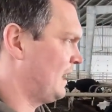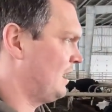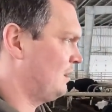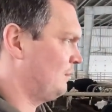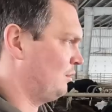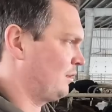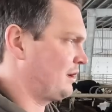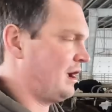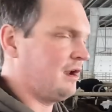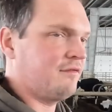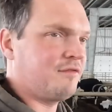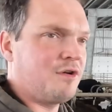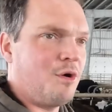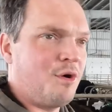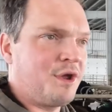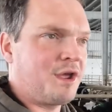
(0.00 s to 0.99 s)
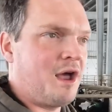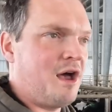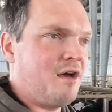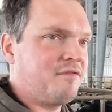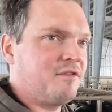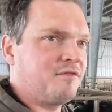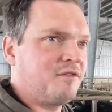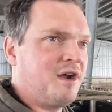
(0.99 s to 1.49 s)
we were kind of going
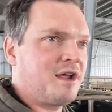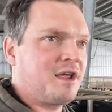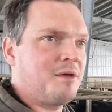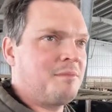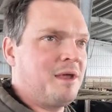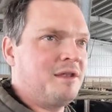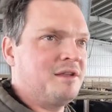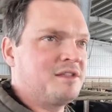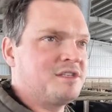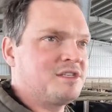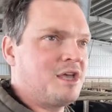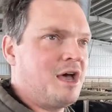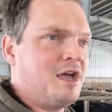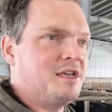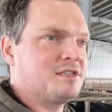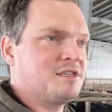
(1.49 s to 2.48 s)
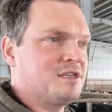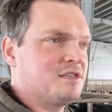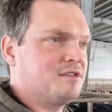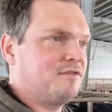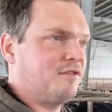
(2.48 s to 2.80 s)
off of recommended sizes